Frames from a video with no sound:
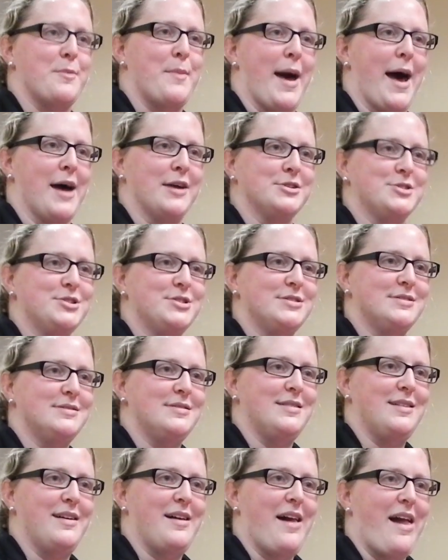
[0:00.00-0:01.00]
the match.
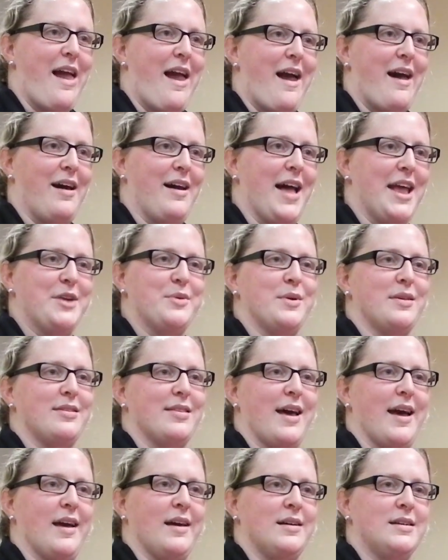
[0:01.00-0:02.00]
And it was
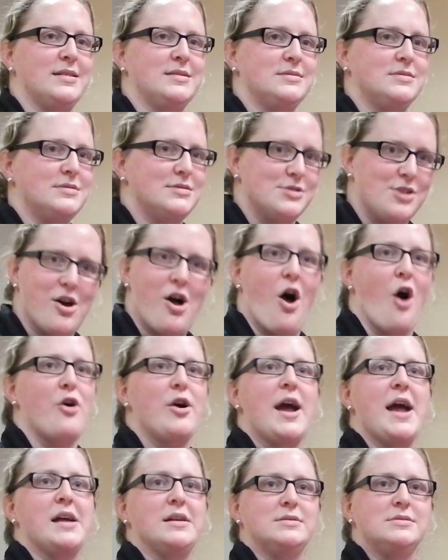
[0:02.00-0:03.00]
like, all
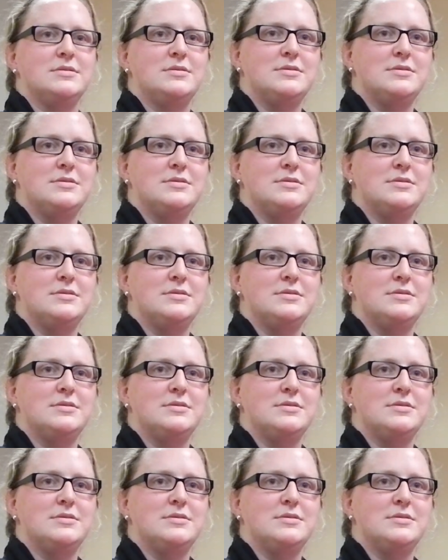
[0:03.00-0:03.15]
right,